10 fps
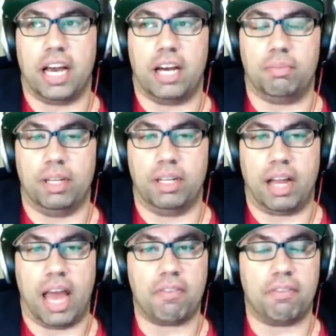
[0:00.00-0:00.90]
but I
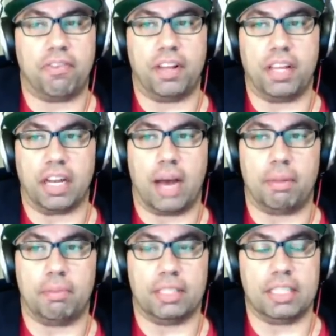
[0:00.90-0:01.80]
have a feeling an
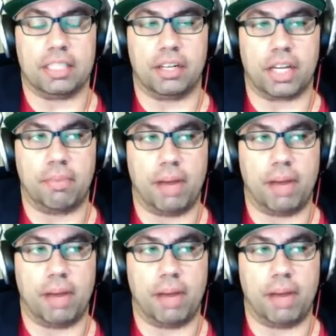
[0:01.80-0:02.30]
omnibus is going to come out.